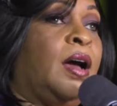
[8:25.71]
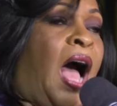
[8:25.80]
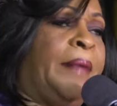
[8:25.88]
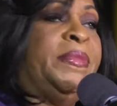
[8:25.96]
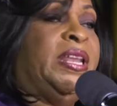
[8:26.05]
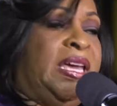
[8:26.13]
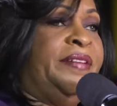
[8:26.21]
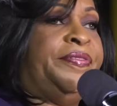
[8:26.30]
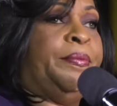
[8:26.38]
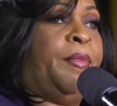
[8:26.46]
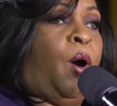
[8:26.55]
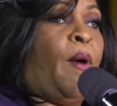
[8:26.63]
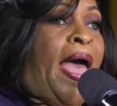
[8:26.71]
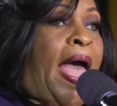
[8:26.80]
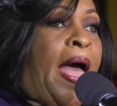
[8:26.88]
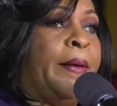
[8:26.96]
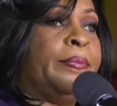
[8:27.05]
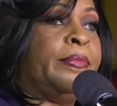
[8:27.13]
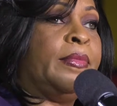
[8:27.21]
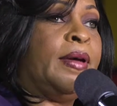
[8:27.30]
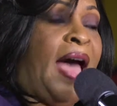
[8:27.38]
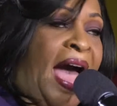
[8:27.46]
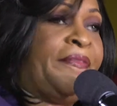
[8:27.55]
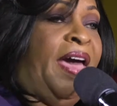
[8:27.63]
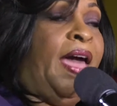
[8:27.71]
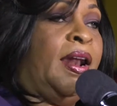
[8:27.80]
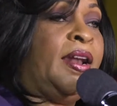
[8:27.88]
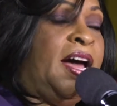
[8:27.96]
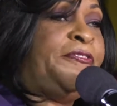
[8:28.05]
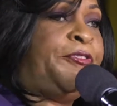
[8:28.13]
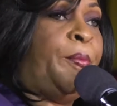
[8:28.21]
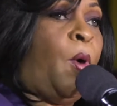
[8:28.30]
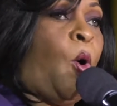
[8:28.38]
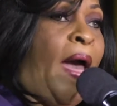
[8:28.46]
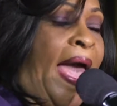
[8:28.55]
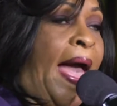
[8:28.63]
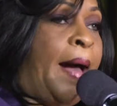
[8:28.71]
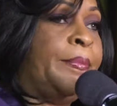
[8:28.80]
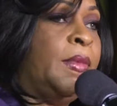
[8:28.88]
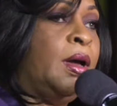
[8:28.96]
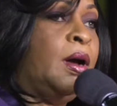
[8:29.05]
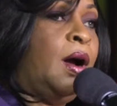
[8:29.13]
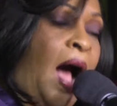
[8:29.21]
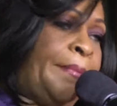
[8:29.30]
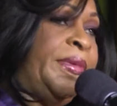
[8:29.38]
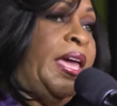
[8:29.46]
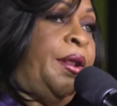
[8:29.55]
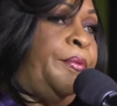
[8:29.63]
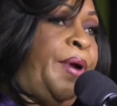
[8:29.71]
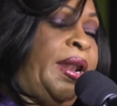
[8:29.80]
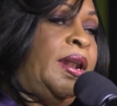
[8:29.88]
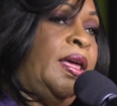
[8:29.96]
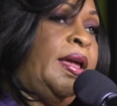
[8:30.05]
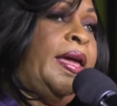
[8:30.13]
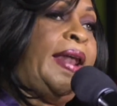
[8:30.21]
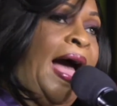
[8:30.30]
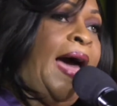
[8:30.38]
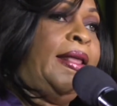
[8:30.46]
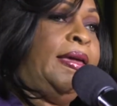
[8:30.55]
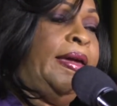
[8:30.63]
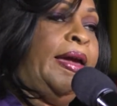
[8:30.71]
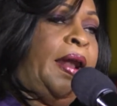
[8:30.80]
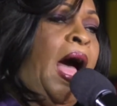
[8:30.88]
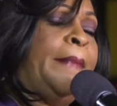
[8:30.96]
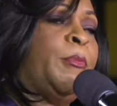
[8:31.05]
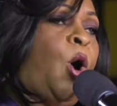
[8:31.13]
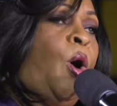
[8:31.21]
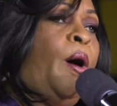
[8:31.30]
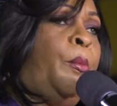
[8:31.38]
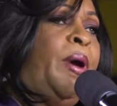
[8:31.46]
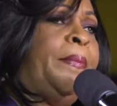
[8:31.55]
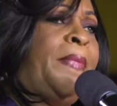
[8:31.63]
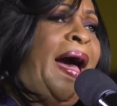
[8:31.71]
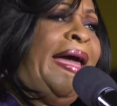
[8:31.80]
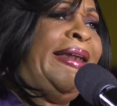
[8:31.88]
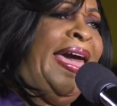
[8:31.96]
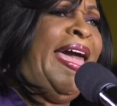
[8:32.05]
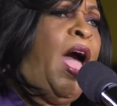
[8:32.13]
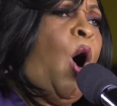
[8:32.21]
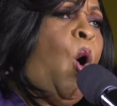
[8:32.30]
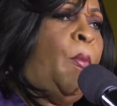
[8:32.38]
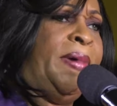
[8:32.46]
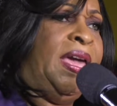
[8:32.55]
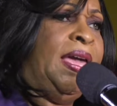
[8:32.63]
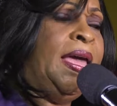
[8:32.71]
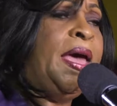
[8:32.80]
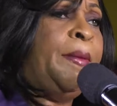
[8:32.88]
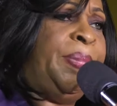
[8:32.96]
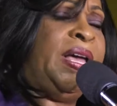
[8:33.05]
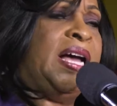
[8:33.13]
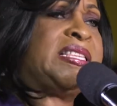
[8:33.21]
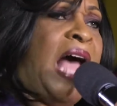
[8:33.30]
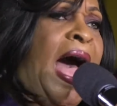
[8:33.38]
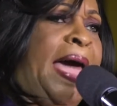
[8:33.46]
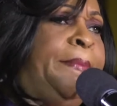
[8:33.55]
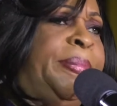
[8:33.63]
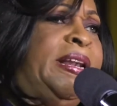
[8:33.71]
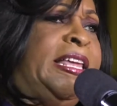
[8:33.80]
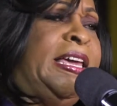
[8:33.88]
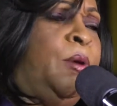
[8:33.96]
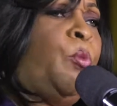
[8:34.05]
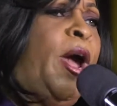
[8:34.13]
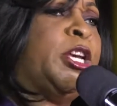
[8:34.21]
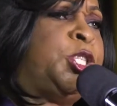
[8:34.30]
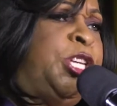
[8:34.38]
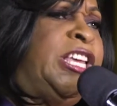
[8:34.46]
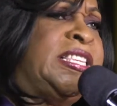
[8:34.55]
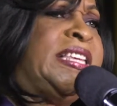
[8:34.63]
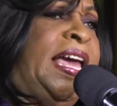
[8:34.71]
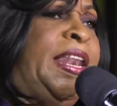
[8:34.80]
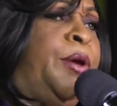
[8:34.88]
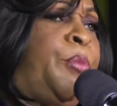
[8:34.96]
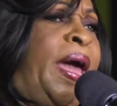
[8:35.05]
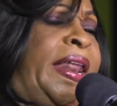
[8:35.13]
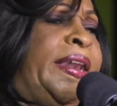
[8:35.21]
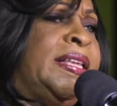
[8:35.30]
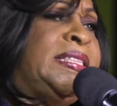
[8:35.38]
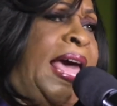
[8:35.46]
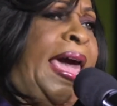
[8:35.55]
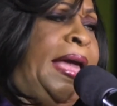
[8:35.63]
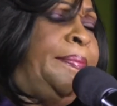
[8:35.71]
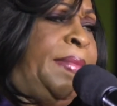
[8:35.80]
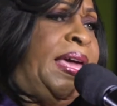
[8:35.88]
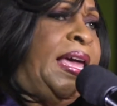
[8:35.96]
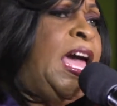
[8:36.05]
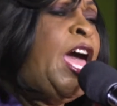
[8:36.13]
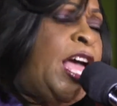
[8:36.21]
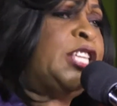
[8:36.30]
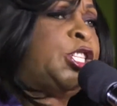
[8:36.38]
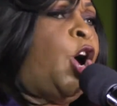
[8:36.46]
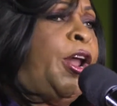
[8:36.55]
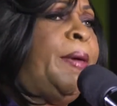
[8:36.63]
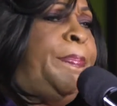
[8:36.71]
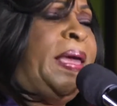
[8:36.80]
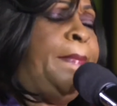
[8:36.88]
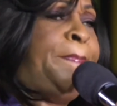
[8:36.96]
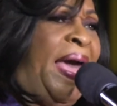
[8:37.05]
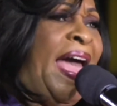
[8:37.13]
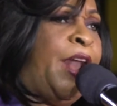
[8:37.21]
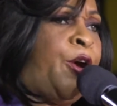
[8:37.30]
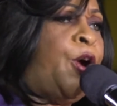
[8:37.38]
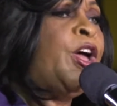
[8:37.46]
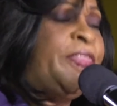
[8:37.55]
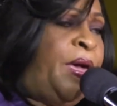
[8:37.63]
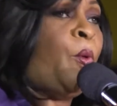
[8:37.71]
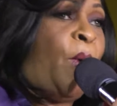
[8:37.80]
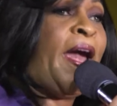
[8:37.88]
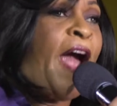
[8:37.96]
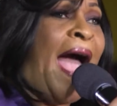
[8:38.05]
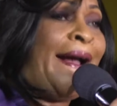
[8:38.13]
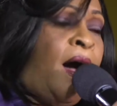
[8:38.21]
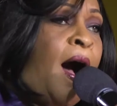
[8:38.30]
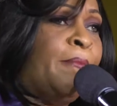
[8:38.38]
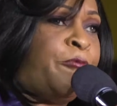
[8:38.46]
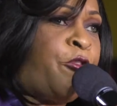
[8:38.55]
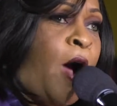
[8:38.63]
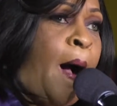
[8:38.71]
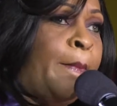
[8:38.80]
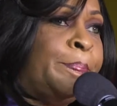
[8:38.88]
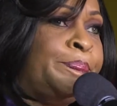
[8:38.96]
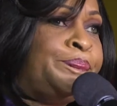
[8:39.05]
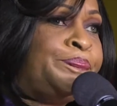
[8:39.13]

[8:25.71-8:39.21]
I'm leaving Moab. I've had enough of Moab. I'm getting ready to get out of here, and I'm going with my Naomi because I believe where she's getting ready to take me is going to be better than where I come from.